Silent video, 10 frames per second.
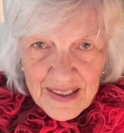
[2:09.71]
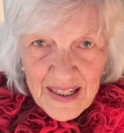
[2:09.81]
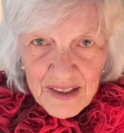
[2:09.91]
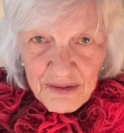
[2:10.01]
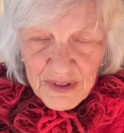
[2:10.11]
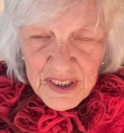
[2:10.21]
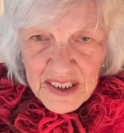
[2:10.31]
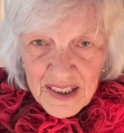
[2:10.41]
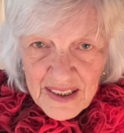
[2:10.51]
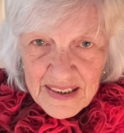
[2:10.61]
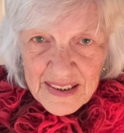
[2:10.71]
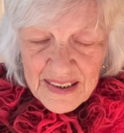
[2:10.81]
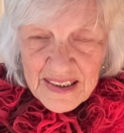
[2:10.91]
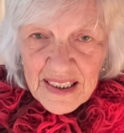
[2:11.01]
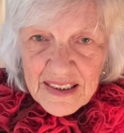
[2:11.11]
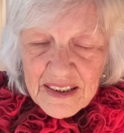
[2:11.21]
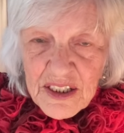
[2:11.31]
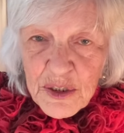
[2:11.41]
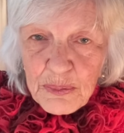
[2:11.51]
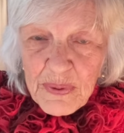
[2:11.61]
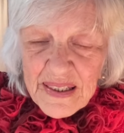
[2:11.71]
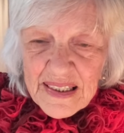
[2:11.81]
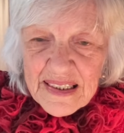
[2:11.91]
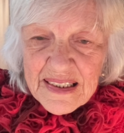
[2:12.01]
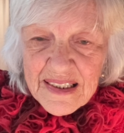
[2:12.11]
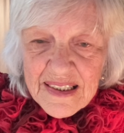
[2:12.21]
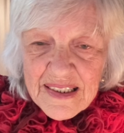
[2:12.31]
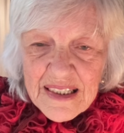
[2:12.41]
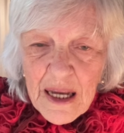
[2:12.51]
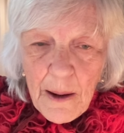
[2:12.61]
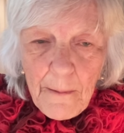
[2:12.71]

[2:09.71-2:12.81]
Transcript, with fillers: and reside in that space.